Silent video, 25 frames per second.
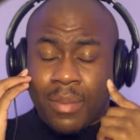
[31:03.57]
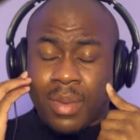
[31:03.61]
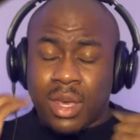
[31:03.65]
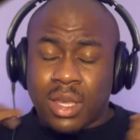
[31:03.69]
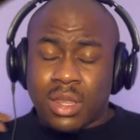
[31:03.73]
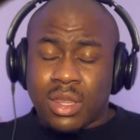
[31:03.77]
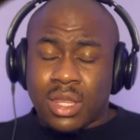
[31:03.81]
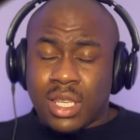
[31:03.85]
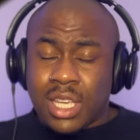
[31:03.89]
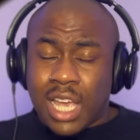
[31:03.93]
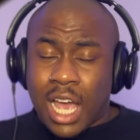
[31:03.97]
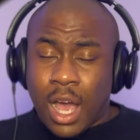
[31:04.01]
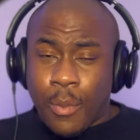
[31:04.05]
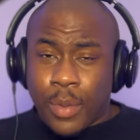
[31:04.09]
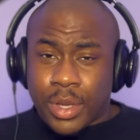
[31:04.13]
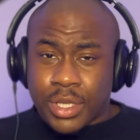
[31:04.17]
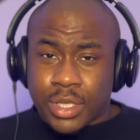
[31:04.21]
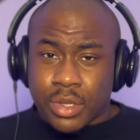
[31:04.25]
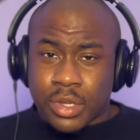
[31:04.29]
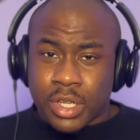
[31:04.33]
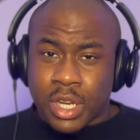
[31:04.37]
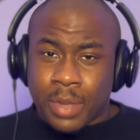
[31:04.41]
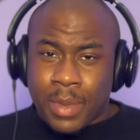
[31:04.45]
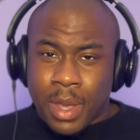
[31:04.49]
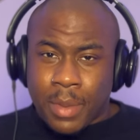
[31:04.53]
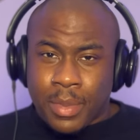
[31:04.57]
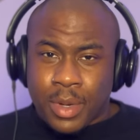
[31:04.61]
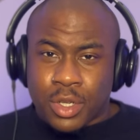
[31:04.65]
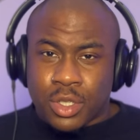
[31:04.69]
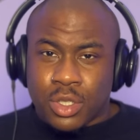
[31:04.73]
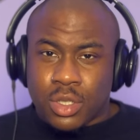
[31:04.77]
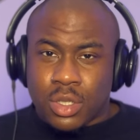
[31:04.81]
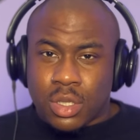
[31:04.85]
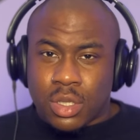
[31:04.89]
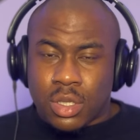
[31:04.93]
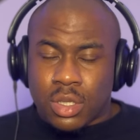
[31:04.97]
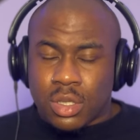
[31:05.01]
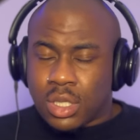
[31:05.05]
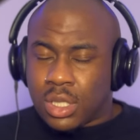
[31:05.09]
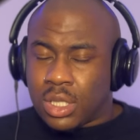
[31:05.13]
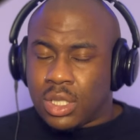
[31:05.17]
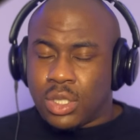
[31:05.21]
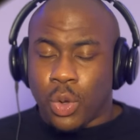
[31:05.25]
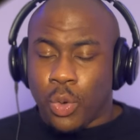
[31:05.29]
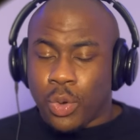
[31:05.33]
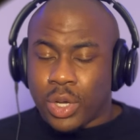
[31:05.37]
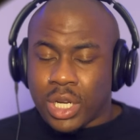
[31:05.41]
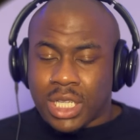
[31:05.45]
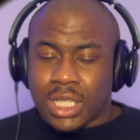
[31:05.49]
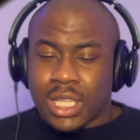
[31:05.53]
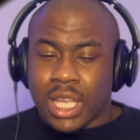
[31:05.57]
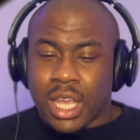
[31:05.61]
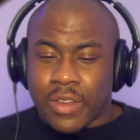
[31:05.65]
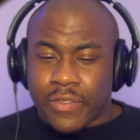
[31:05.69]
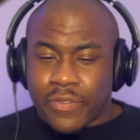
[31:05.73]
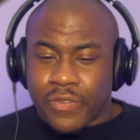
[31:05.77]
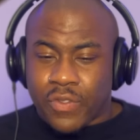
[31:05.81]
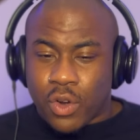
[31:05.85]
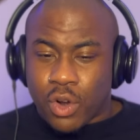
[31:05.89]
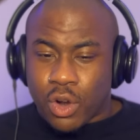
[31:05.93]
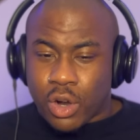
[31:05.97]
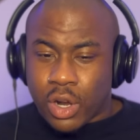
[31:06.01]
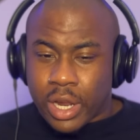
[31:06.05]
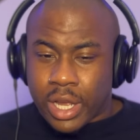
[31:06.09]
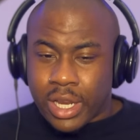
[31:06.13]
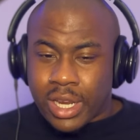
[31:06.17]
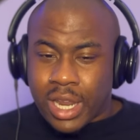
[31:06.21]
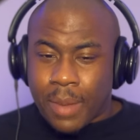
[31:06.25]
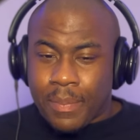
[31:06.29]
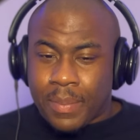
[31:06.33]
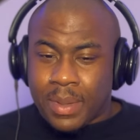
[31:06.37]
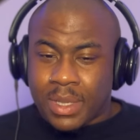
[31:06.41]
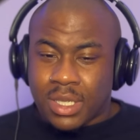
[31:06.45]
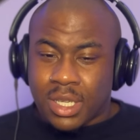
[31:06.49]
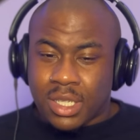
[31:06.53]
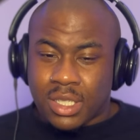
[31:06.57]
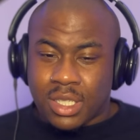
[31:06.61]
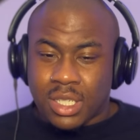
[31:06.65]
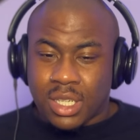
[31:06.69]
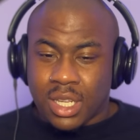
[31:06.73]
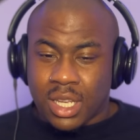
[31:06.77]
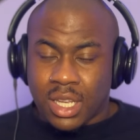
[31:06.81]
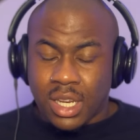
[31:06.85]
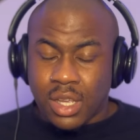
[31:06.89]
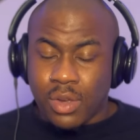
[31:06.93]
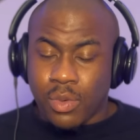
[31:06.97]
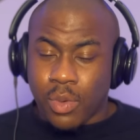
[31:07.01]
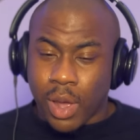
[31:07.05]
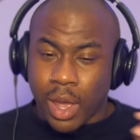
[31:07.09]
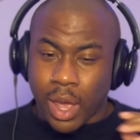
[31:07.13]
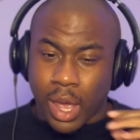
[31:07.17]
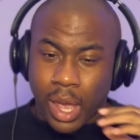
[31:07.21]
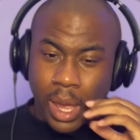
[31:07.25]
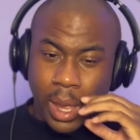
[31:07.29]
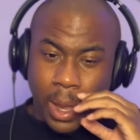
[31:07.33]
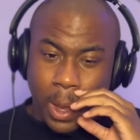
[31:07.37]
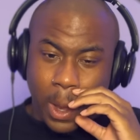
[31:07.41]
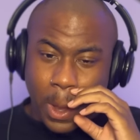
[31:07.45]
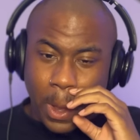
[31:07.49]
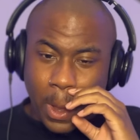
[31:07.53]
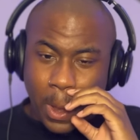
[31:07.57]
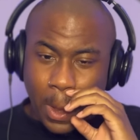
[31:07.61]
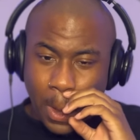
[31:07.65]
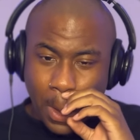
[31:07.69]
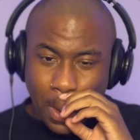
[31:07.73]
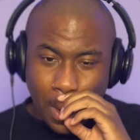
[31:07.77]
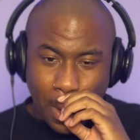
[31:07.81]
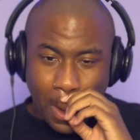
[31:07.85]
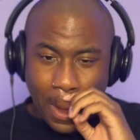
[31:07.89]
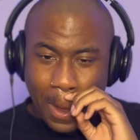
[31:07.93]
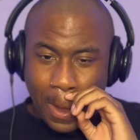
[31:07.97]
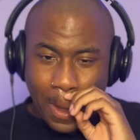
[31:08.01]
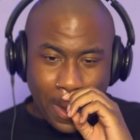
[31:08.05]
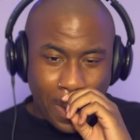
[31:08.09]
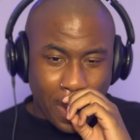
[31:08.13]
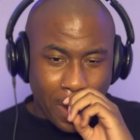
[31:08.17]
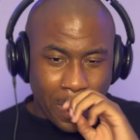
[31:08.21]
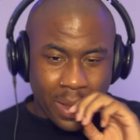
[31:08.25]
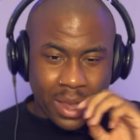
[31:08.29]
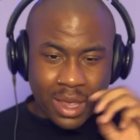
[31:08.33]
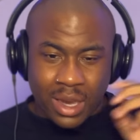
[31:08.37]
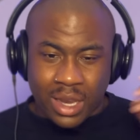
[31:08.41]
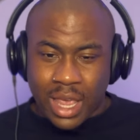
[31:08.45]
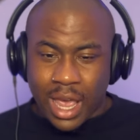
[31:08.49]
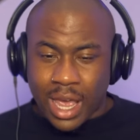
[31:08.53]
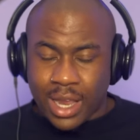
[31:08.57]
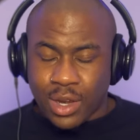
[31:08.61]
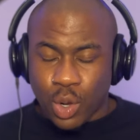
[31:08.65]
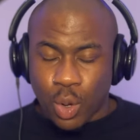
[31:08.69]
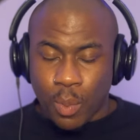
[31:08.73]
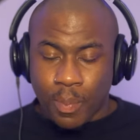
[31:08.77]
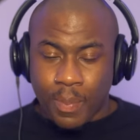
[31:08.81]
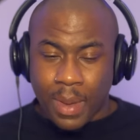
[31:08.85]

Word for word: mean, Theon wasn't gonna be able to do anything for her in that position anyway. And he had no